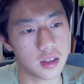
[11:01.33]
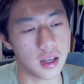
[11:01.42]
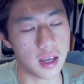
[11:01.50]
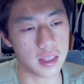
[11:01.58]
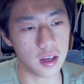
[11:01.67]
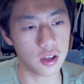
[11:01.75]

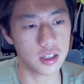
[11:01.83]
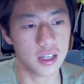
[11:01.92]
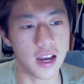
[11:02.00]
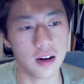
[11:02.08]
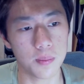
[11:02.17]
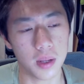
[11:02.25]
other
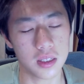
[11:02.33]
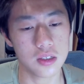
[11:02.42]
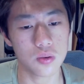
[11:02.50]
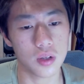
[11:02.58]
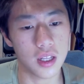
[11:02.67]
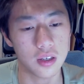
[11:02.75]
kind of
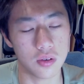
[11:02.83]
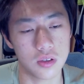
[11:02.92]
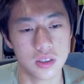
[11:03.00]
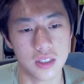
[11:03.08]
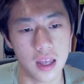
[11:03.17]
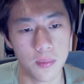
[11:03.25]
buttons where like you
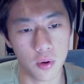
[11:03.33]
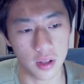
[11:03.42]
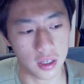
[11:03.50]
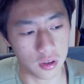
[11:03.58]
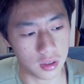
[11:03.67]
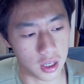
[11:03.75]
step or
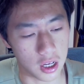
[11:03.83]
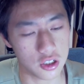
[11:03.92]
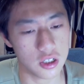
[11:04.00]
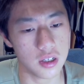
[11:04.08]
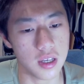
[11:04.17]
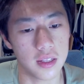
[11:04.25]
like you touch
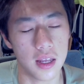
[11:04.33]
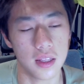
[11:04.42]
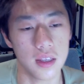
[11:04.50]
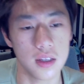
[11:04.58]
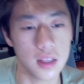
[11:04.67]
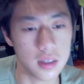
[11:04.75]
it and then
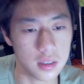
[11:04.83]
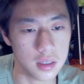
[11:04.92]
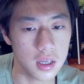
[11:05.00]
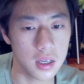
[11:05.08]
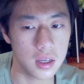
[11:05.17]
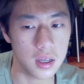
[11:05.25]
it like
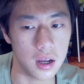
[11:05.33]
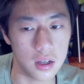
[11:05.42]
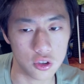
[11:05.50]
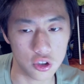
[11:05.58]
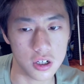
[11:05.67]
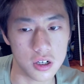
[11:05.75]

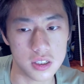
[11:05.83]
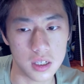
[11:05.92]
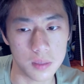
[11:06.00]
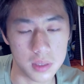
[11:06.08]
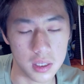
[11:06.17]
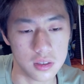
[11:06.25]
triggers
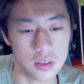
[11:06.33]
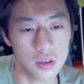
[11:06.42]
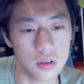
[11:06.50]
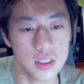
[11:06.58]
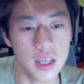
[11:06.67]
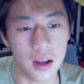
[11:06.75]
something.
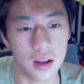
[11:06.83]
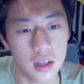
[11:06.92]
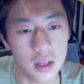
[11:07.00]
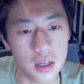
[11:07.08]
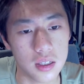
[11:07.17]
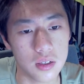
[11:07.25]
So yeah,
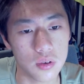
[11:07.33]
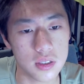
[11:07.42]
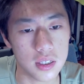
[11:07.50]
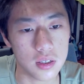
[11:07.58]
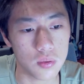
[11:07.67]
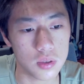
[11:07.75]

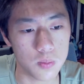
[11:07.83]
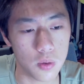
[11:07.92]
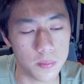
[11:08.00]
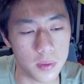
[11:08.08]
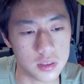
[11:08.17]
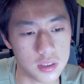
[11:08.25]
with more
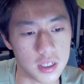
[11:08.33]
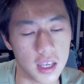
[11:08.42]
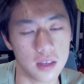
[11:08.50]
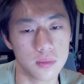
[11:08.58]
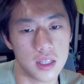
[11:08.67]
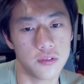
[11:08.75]
budget, I
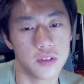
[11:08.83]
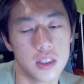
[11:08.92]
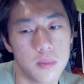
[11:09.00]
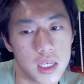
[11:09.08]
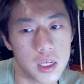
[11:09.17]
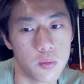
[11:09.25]
can definitely
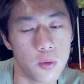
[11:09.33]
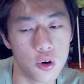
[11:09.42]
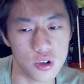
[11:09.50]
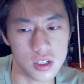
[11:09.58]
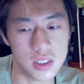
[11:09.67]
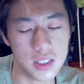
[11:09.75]
make it more
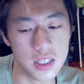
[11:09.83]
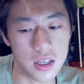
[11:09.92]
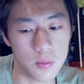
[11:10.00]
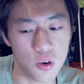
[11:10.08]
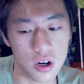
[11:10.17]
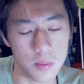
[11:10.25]
realistic
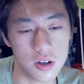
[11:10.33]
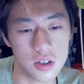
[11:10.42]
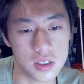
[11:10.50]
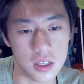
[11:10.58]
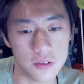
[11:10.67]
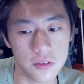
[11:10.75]
and more
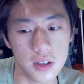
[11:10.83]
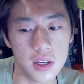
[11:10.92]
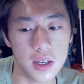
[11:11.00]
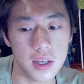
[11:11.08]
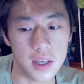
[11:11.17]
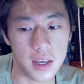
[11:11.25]
immersive.
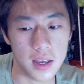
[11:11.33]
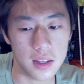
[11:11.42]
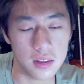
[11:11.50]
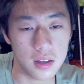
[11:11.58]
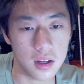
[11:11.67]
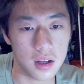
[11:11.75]

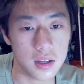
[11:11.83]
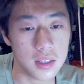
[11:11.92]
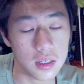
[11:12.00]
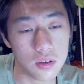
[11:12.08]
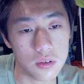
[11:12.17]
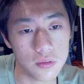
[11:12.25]
And
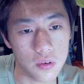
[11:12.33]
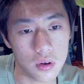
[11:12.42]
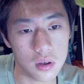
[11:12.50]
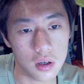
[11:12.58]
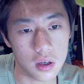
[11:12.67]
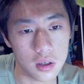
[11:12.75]
thank you
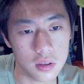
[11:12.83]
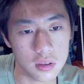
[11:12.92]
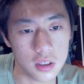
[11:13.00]
for